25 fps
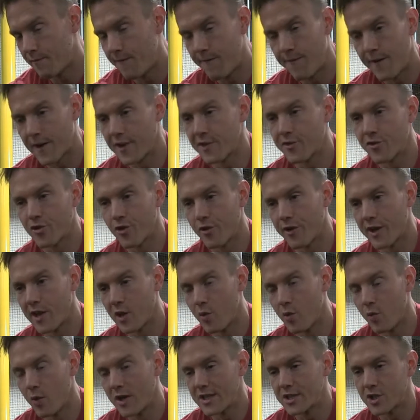Funny story,
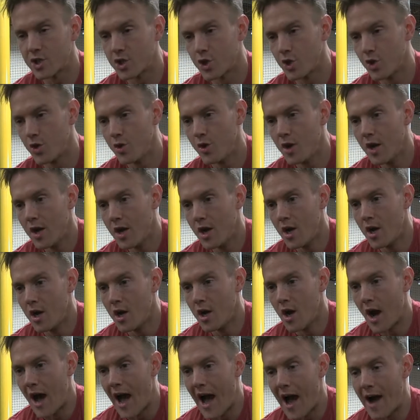he went to
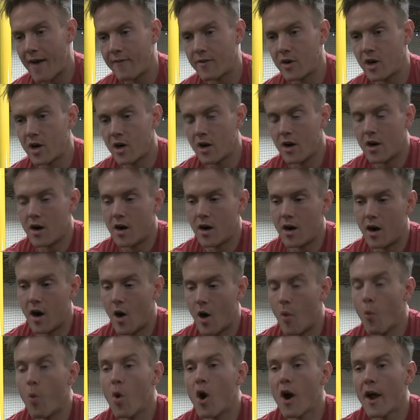have
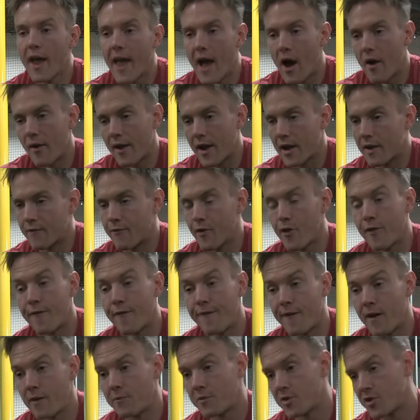a workout at a very
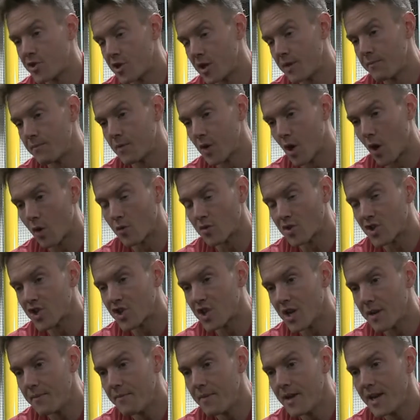famous gym, Golds
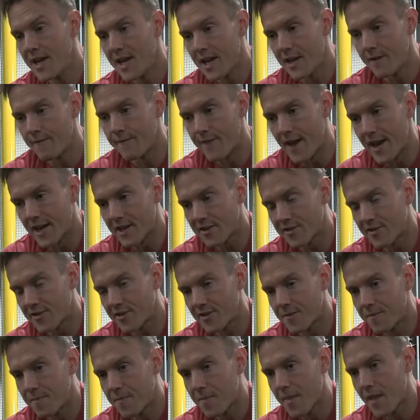Gym in Venice.
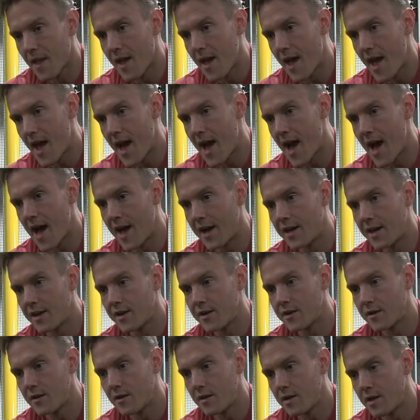
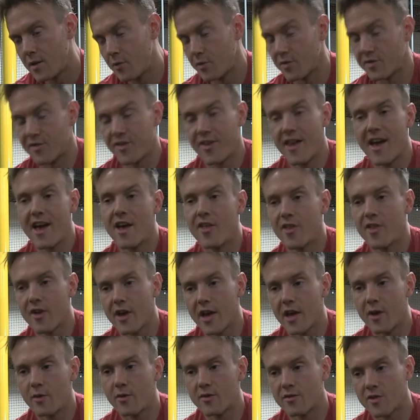And it was there that
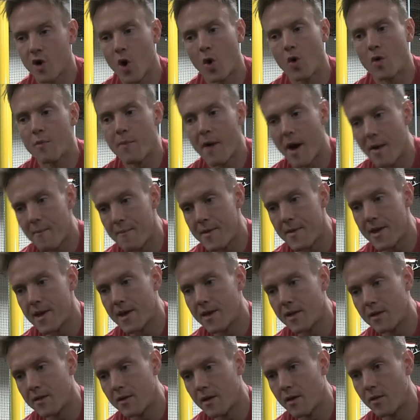he was told about
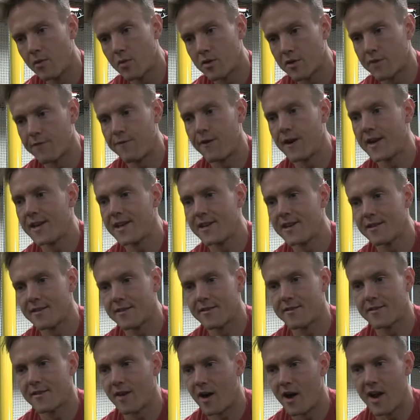me. What's funny
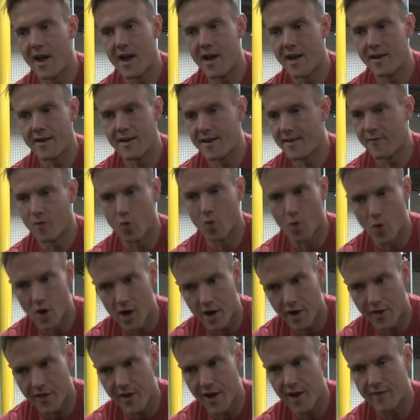is I had never
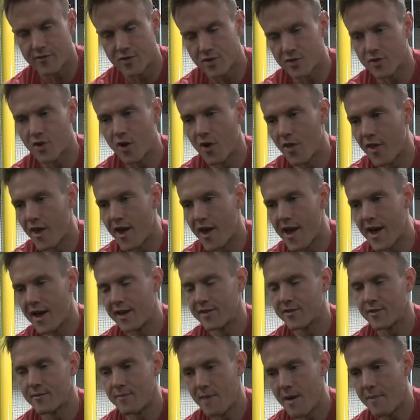worked there. I've just gone there
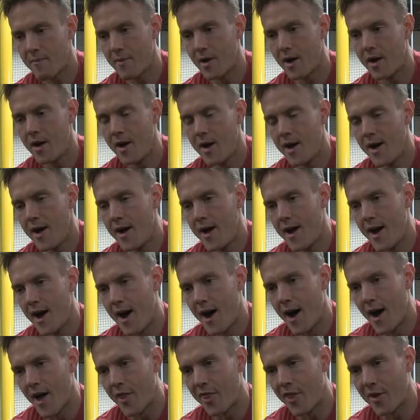as a member.
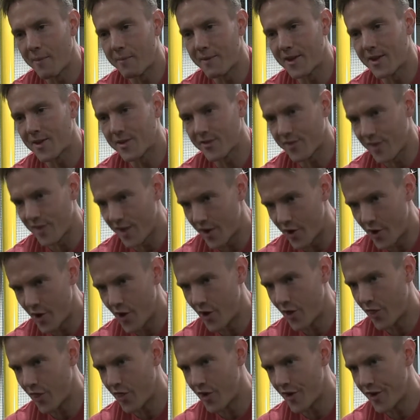I think because they
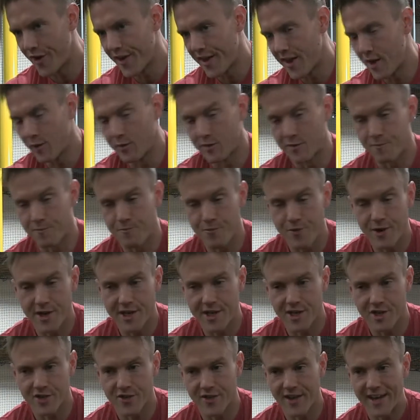heard that he was
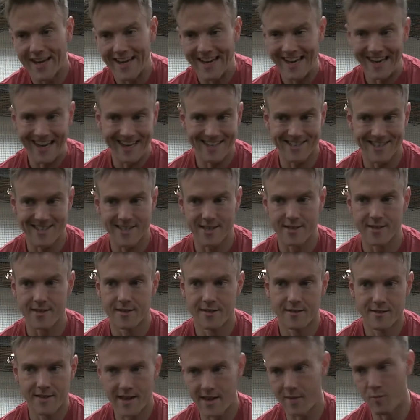British, they connected
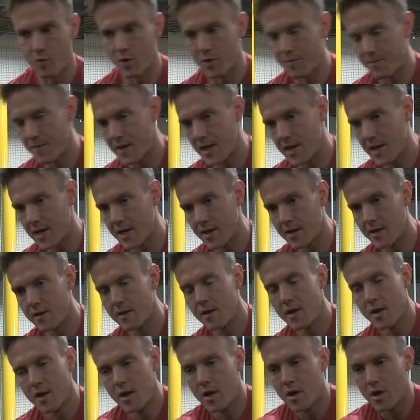him with me, and
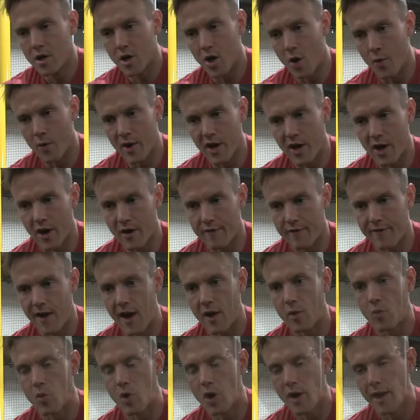you know, we kind of had
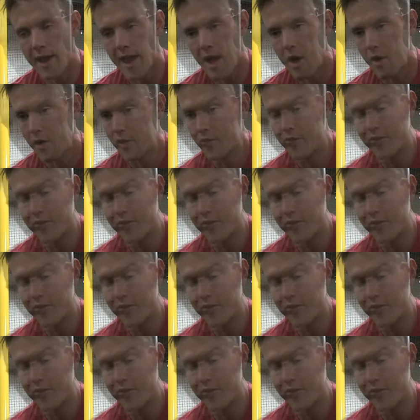a workout.